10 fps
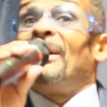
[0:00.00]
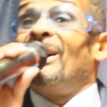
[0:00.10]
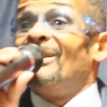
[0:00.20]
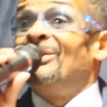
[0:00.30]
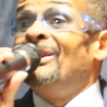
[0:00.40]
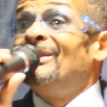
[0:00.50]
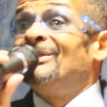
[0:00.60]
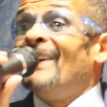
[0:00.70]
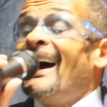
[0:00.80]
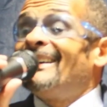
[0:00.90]
because
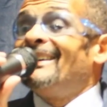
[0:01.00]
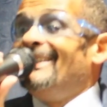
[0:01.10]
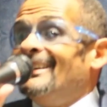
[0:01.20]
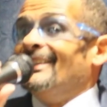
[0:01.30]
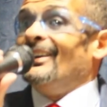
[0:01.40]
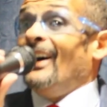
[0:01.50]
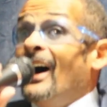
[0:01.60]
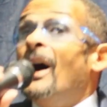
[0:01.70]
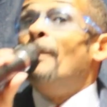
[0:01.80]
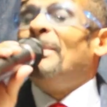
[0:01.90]
he's not here.
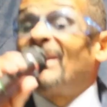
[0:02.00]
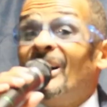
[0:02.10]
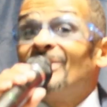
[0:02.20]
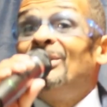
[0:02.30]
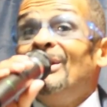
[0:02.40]
Because